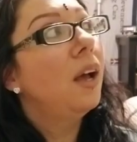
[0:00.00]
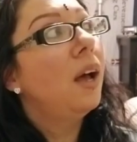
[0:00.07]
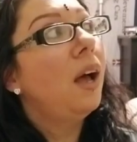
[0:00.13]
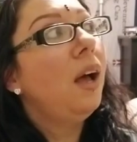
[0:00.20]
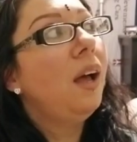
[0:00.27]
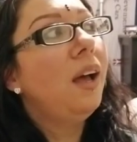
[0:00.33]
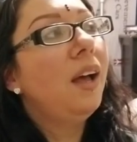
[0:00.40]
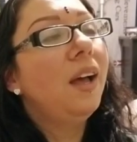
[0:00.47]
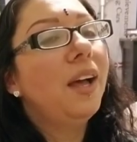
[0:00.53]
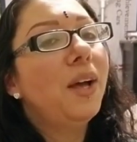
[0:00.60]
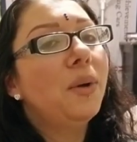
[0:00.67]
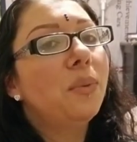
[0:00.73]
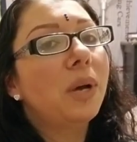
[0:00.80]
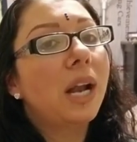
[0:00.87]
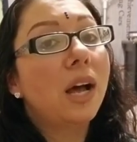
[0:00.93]

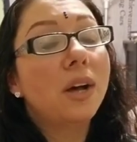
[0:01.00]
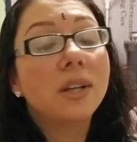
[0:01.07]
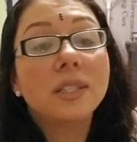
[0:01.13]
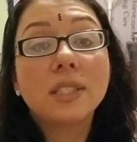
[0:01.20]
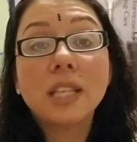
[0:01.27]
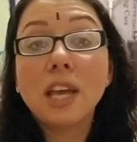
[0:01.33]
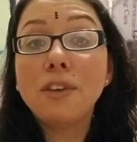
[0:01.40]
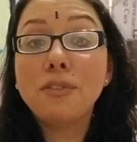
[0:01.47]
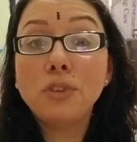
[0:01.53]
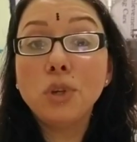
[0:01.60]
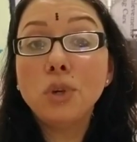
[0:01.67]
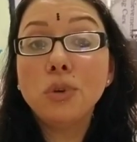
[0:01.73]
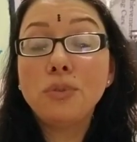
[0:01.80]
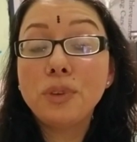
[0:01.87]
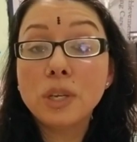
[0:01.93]
What else? If
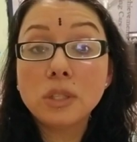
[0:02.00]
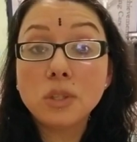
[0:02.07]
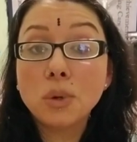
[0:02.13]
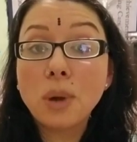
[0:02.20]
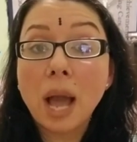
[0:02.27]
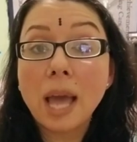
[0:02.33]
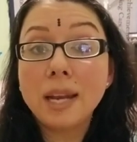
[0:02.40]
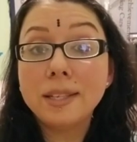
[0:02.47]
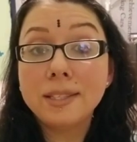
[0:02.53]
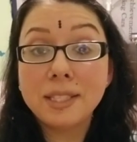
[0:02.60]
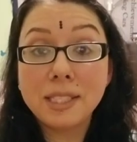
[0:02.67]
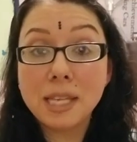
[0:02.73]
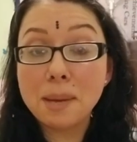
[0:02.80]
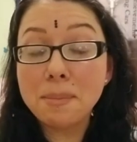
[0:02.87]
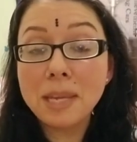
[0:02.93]
you feel so guided to
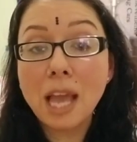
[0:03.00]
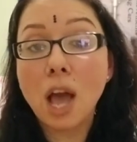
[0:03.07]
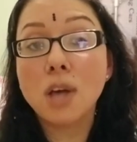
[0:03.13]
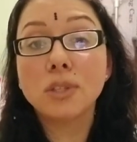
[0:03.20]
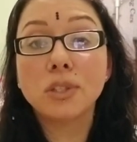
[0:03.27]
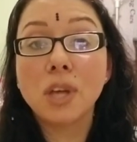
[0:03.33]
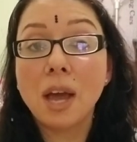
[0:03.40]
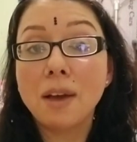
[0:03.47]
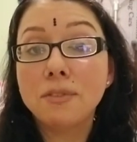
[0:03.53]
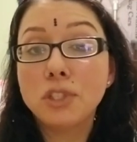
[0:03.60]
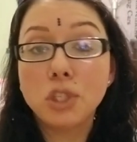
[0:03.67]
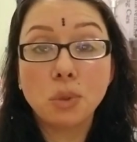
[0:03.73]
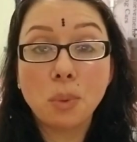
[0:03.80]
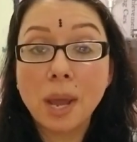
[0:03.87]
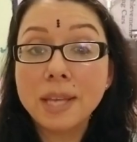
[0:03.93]
tip me, I also have
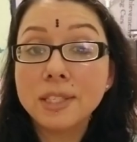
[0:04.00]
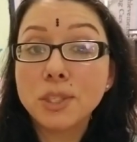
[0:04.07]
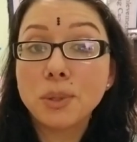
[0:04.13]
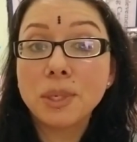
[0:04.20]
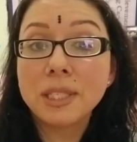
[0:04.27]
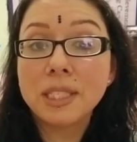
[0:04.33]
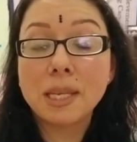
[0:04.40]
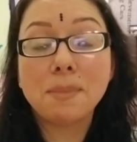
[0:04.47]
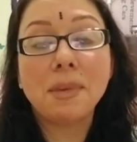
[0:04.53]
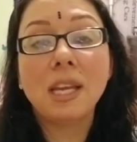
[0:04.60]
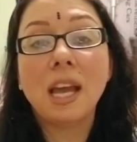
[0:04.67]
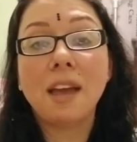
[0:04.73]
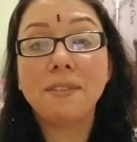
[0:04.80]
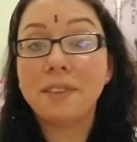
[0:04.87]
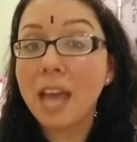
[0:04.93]
two ways you can tip me.
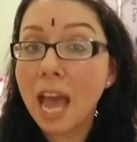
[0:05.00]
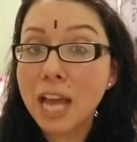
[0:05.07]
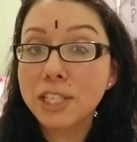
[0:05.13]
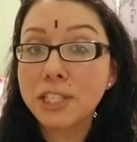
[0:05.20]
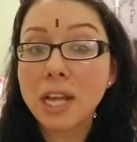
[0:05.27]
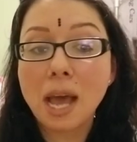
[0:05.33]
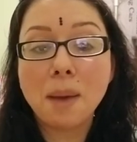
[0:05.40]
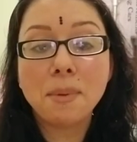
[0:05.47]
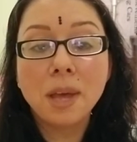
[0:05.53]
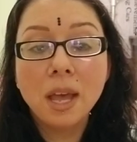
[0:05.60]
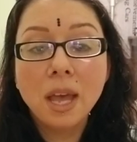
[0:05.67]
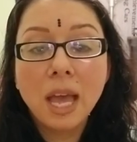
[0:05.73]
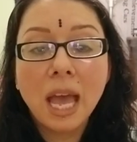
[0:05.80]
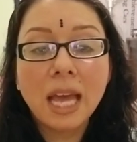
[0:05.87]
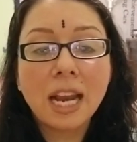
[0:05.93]
I have Cash App
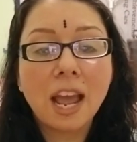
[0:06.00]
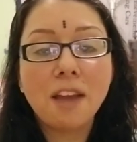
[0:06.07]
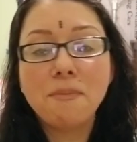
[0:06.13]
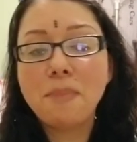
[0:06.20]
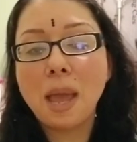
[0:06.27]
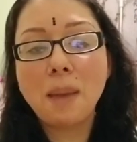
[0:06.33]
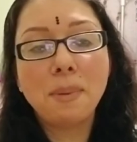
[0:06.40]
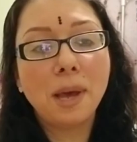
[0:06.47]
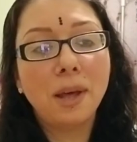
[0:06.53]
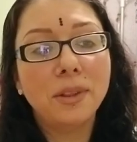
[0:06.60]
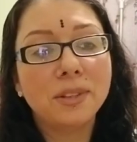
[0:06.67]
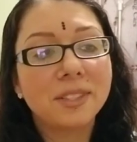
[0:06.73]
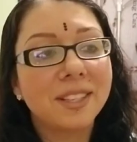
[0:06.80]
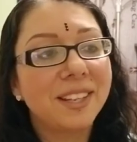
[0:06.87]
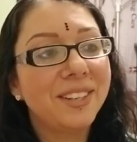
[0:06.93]
and I have PayPal.
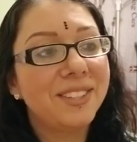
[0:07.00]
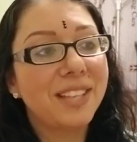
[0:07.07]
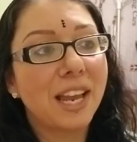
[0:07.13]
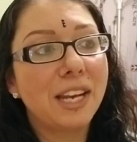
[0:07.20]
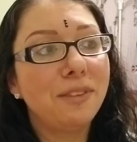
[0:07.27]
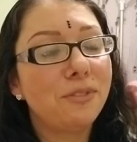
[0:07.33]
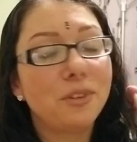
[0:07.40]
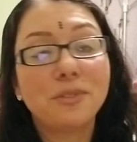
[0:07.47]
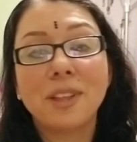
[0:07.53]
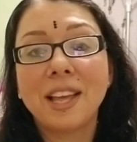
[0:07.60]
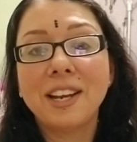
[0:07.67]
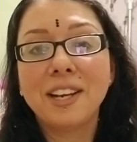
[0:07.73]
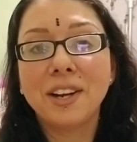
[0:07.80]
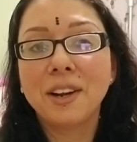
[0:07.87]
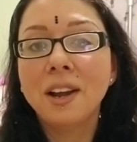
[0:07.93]
There's a little tiny fruit fly in
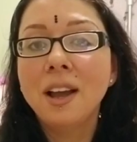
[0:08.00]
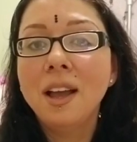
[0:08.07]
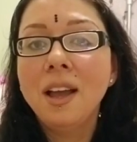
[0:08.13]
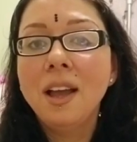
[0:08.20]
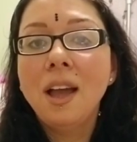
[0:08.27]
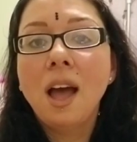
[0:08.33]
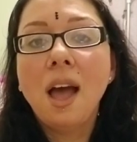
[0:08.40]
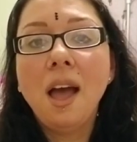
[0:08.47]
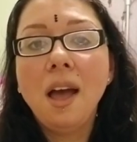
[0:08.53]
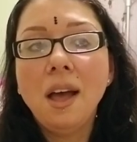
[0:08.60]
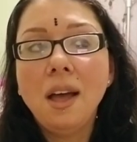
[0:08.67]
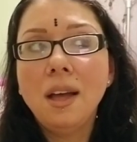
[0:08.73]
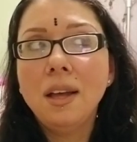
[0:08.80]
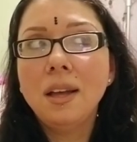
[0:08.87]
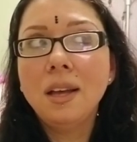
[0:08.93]
here.
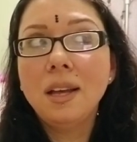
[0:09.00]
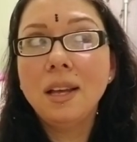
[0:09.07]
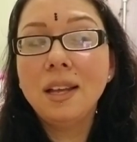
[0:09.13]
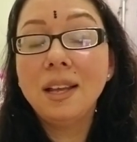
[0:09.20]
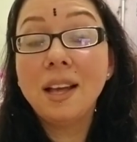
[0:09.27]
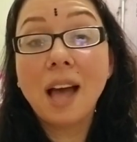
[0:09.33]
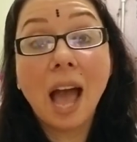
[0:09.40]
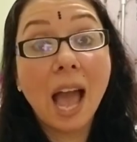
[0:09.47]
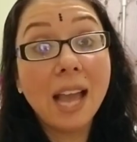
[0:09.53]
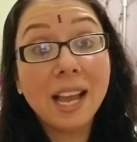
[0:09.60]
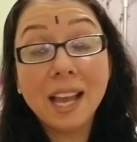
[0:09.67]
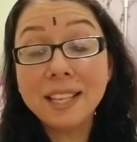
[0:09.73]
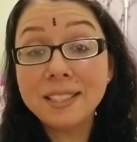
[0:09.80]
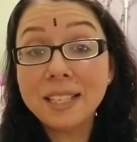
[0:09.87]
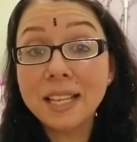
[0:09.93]
I
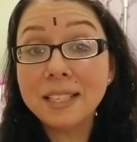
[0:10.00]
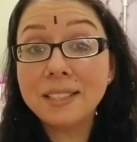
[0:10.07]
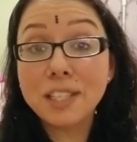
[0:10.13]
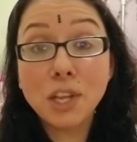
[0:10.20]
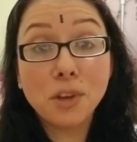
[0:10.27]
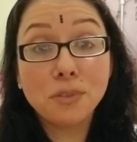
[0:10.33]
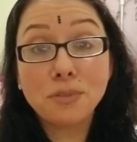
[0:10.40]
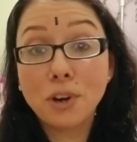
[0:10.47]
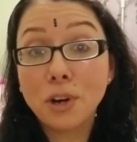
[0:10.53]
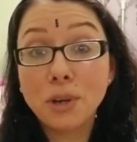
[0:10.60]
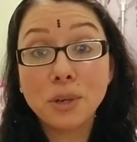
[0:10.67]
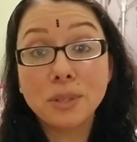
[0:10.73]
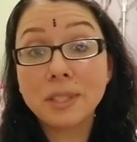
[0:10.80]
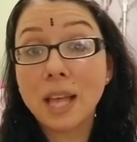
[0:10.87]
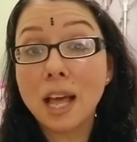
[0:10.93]
guess that's it,
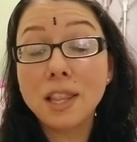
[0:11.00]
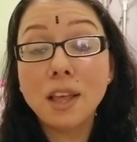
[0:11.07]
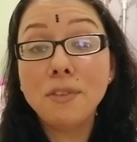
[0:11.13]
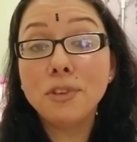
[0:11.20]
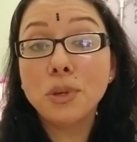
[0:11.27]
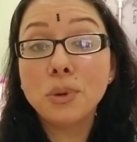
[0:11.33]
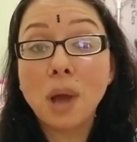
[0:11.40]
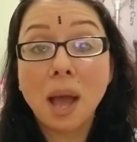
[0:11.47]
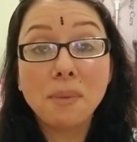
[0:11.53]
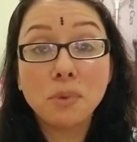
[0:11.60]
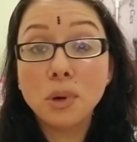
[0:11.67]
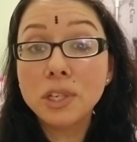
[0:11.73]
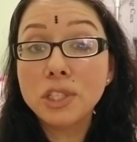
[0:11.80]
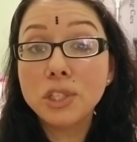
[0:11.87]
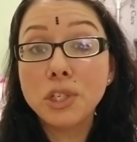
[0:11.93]
Virgos. I love you. I'm
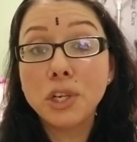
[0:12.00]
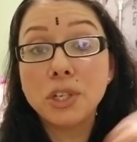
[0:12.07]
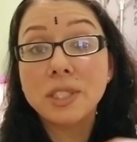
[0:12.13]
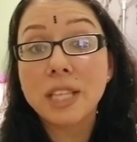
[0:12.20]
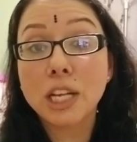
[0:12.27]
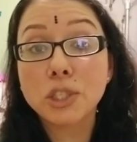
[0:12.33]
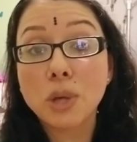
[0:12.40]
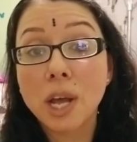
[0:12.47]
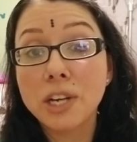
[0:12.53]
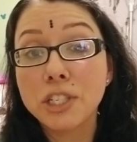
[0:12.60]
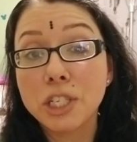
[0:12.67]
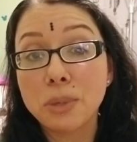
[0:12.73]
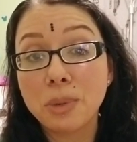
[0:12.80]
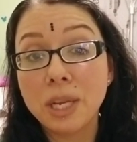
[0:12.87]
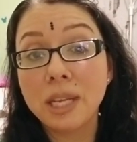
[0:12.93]
going to do your sexual
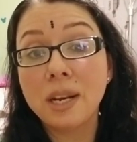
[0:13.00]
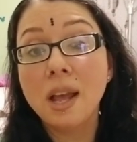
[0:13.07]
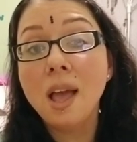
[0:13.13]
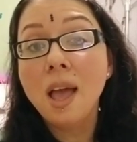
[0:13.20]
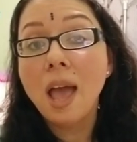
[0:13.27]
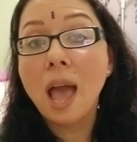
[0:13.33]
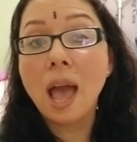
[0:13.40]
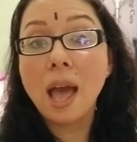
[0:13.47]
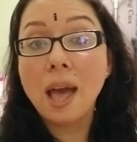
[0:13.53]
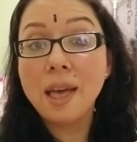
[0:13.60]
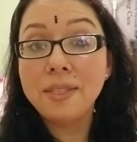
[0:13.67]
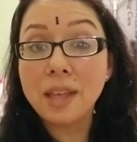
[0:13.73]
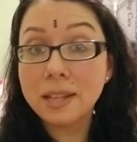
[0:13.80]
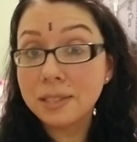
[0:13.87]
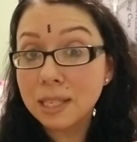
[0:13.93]
energy read
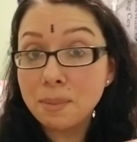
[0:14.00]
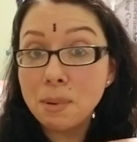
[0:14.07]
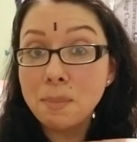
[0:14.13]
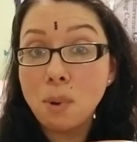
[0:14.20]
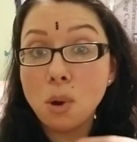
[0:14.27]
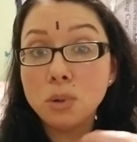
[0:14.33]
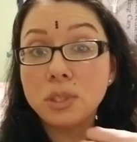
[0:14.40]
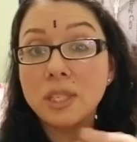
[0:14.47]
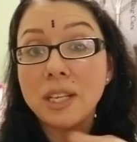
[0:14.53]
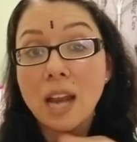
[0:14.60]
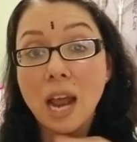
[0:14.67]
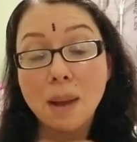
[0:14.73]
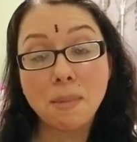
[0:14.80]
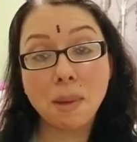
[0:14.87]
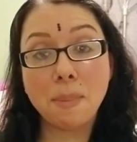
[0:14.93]
and that's going to be posted
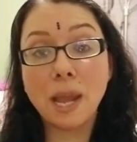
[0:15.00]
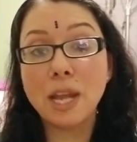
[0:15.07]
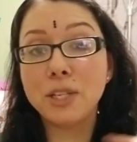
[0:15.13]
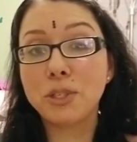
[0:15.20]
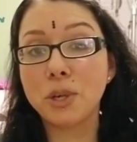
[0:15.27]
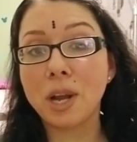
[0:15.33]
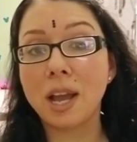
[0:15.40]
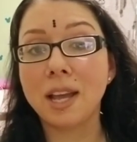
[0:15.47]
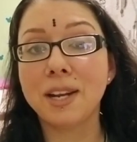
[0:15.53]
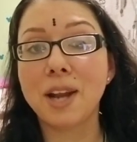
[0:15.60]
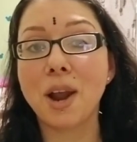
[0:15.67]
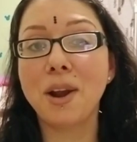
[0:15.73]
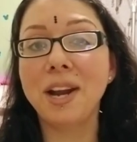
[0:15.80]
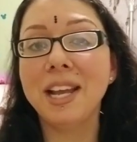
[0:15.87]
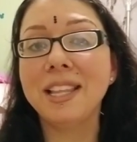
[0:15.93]
on my Patreon.
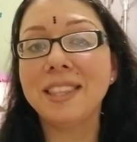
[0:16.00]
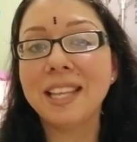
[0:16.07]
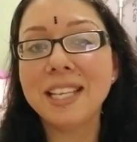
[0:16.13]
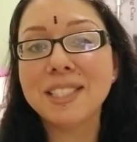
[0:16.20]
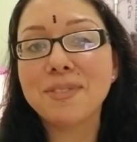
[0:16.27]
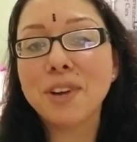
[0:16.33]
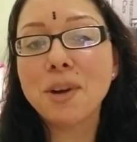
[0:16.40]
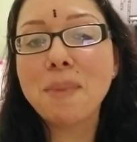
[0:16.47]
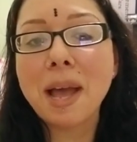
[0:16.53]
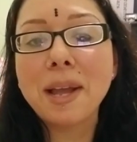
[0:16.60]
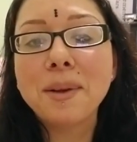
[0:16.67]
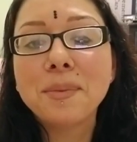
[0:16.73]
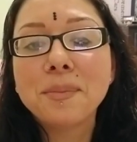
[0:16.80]
All right. Thanks, Virgo. Bye.